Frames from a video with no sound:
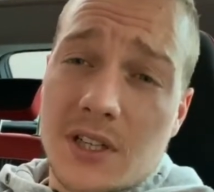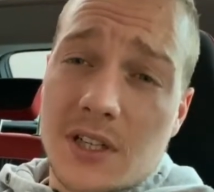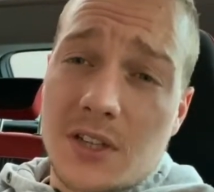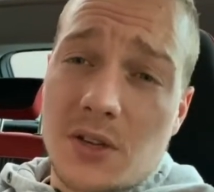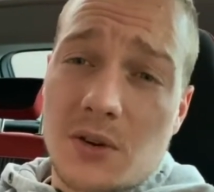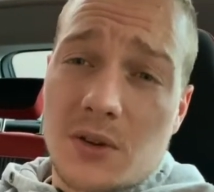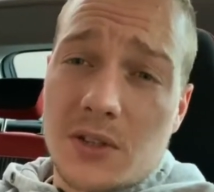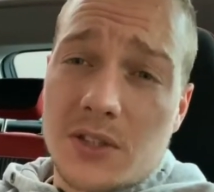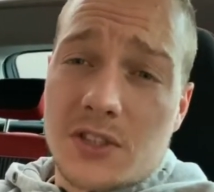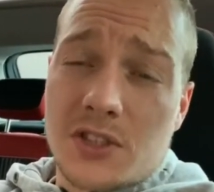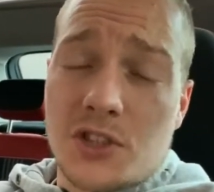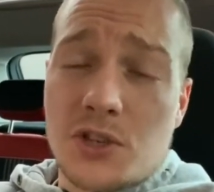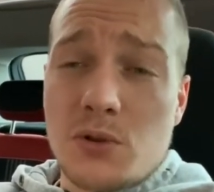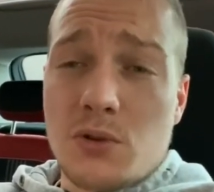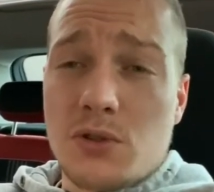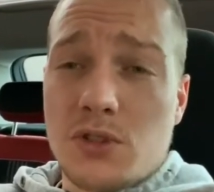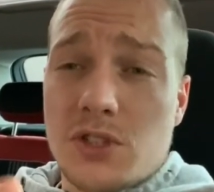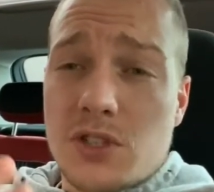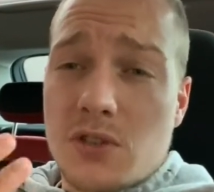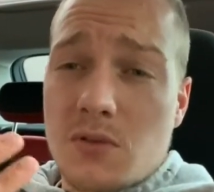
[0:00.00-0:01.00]
You could
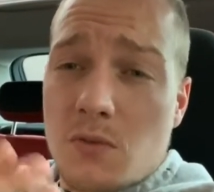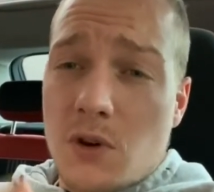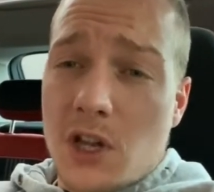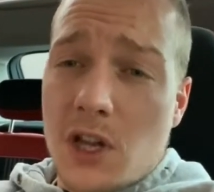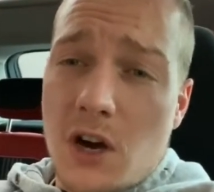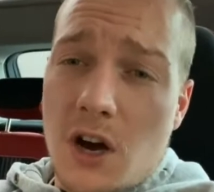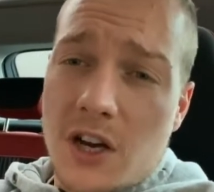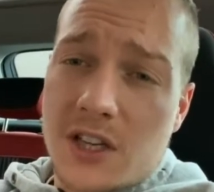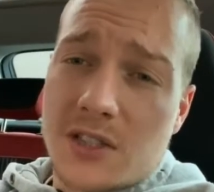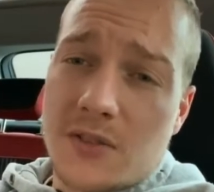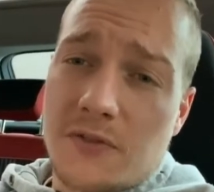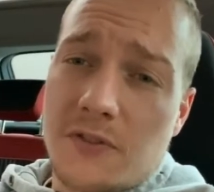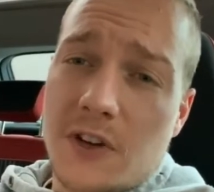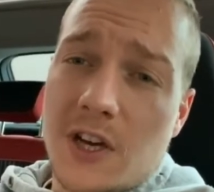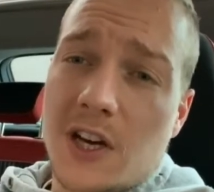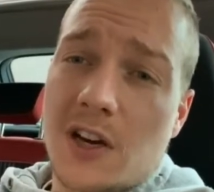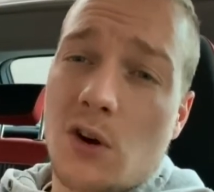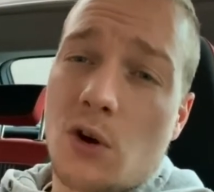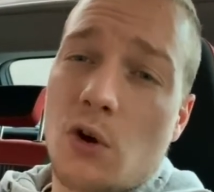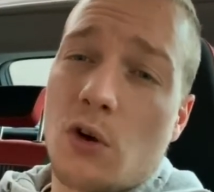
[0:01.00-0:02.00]
choose
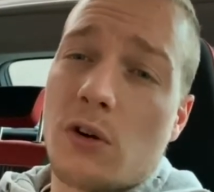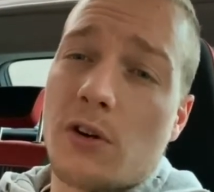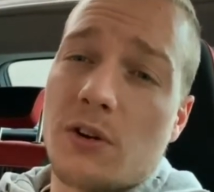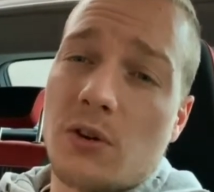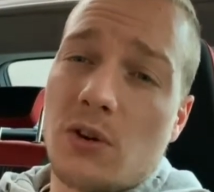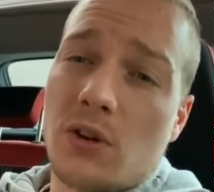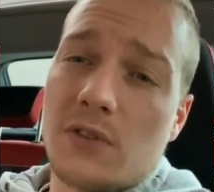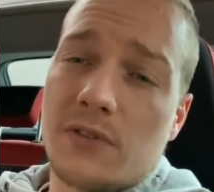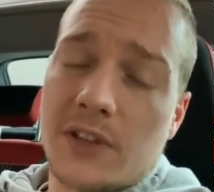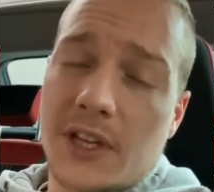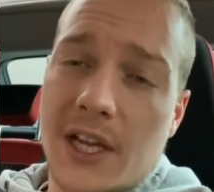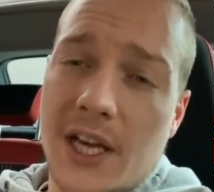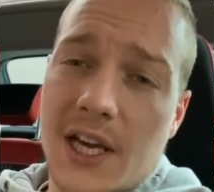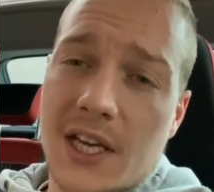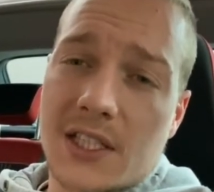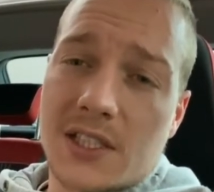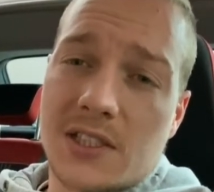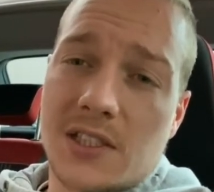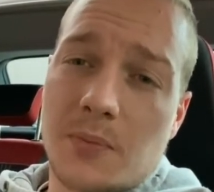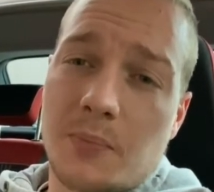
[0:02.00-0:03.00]
raloxifene or
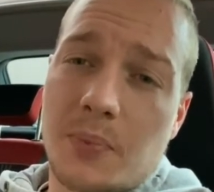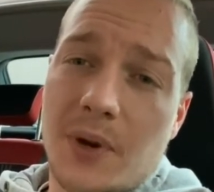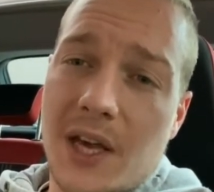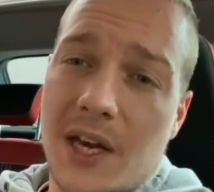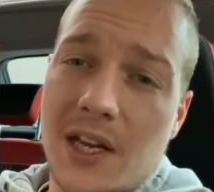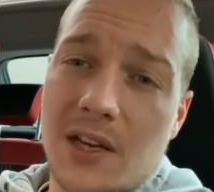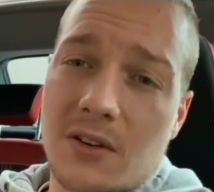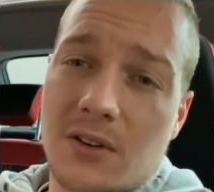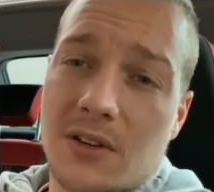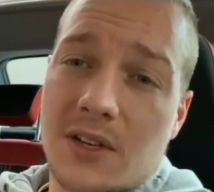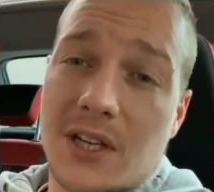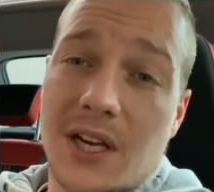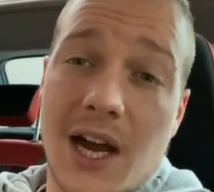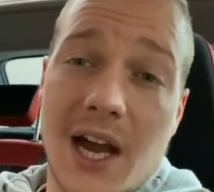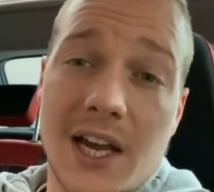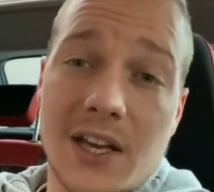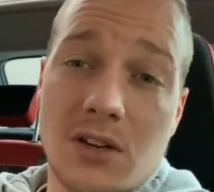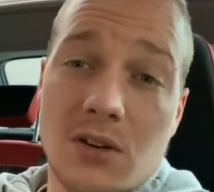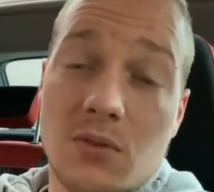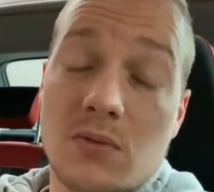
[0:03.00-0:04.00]
nolvadex depending on
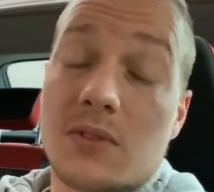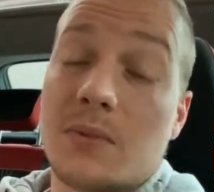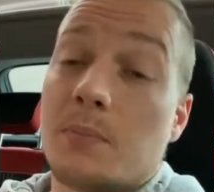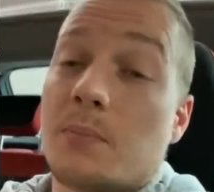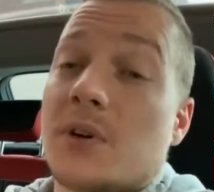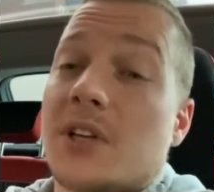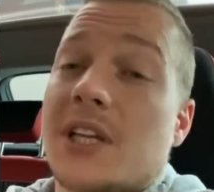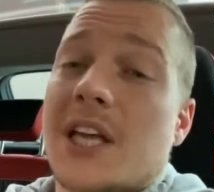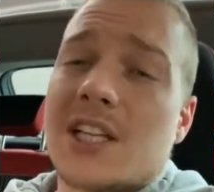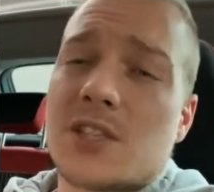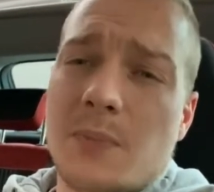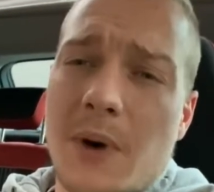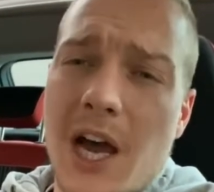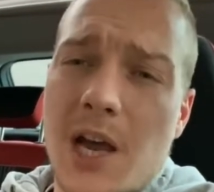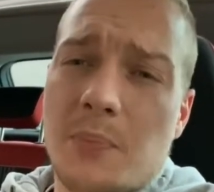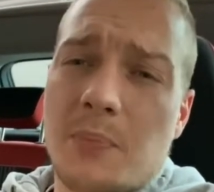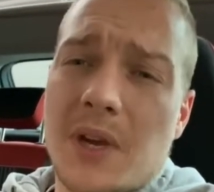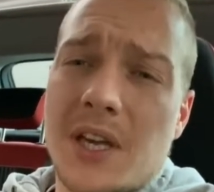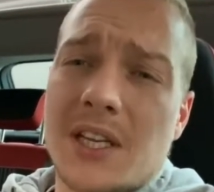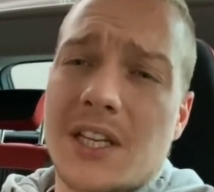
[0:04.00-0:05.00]
GYNO, but that's my
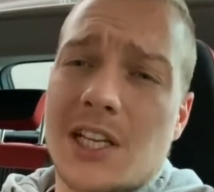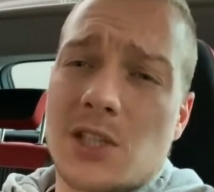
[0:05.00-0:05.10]
opinion.